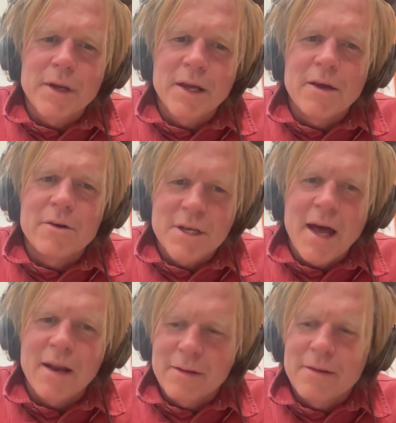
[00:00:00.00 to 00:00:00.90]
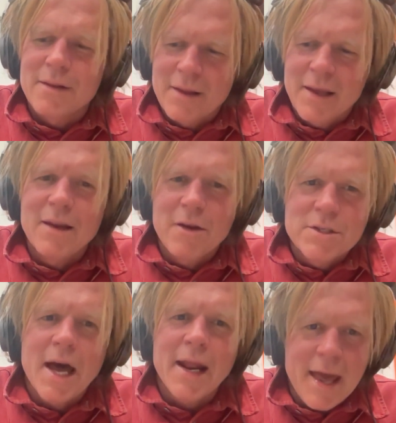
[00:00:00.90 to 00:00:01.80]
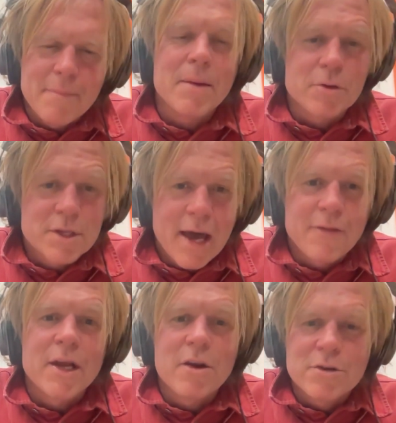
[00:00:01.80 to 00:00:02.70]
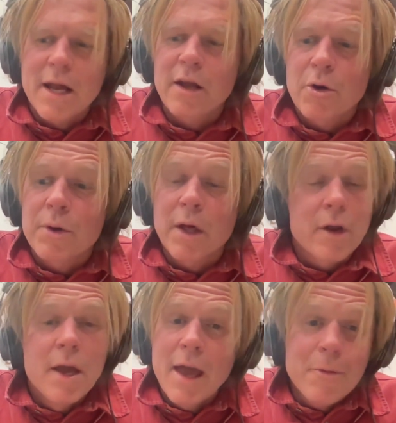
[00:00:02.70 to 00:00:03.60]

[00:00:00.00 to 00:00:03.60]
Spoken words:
He knows how to get people together. He knows how to go to another.